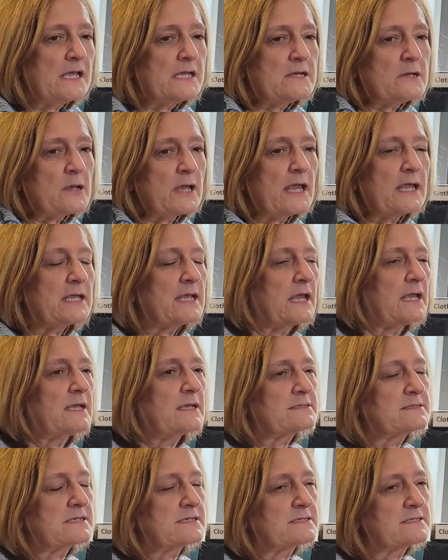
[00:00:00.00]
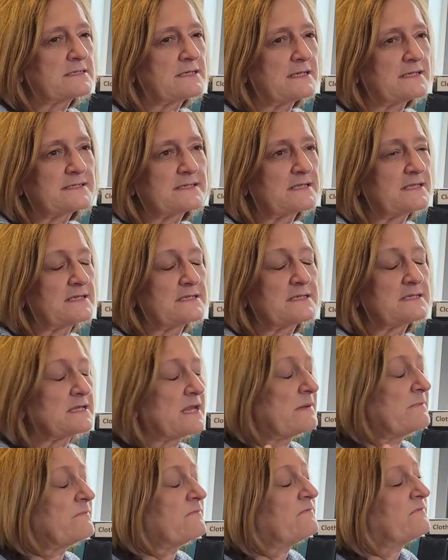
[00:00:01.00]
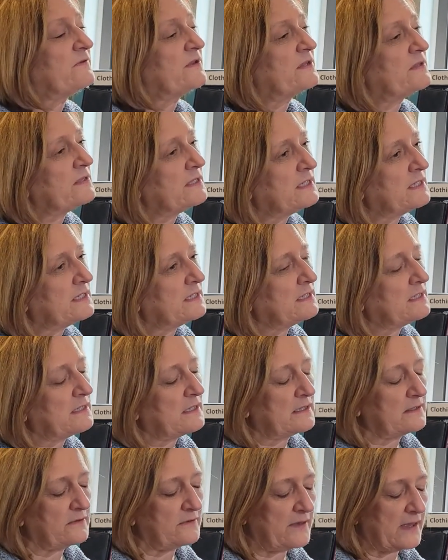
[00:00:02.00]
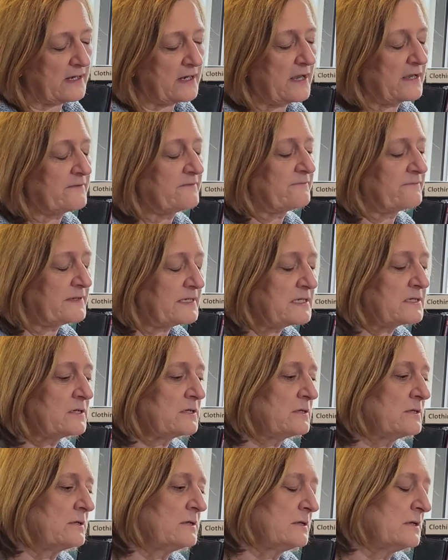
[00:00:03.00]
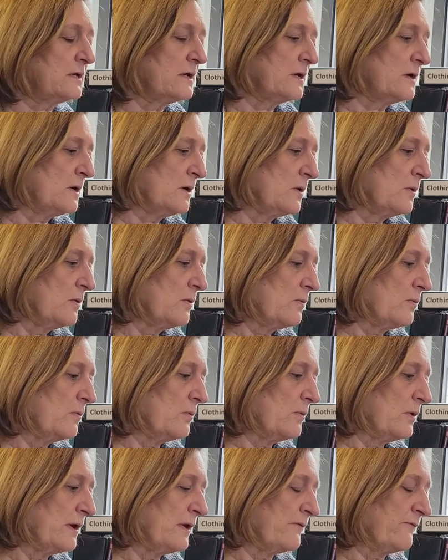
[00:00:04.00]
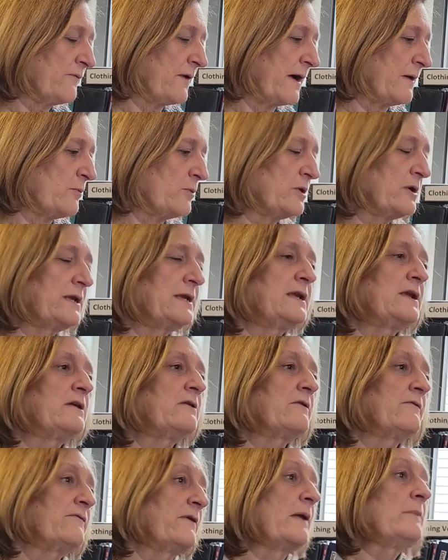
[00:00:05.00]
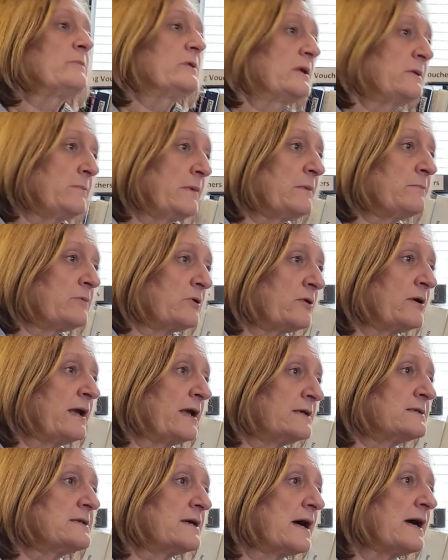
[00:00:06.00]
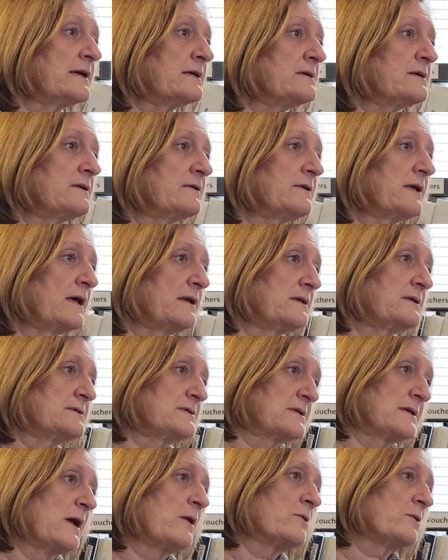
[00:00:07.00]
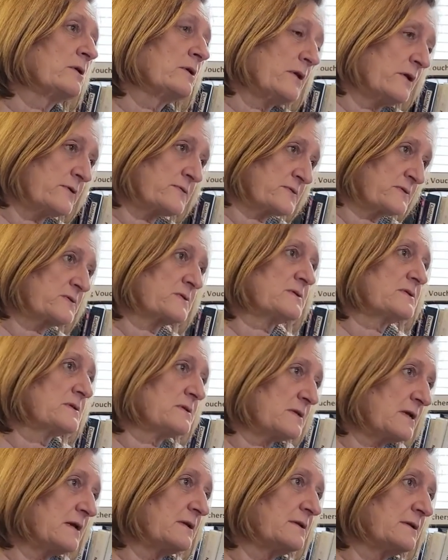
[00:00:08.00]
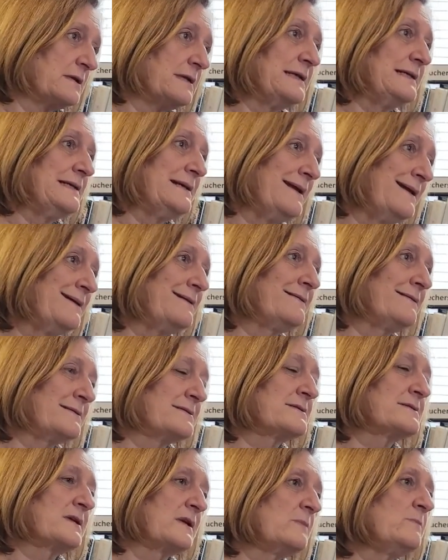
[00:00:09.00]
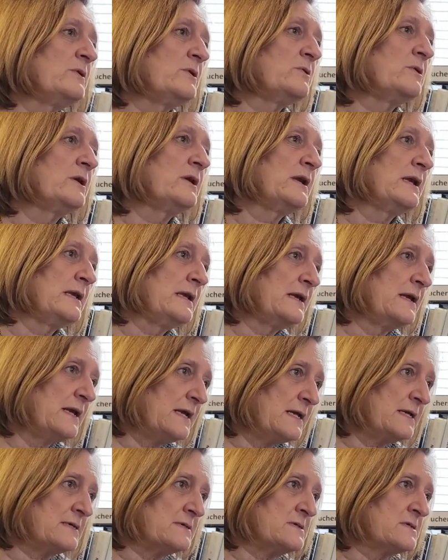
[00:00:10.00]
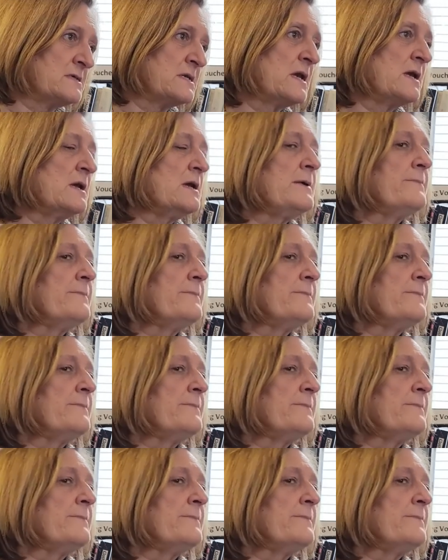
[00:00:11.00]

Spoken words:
you know, it's the same feeling that I feel if I were to hear a family member had died. That is how close we knit this community is.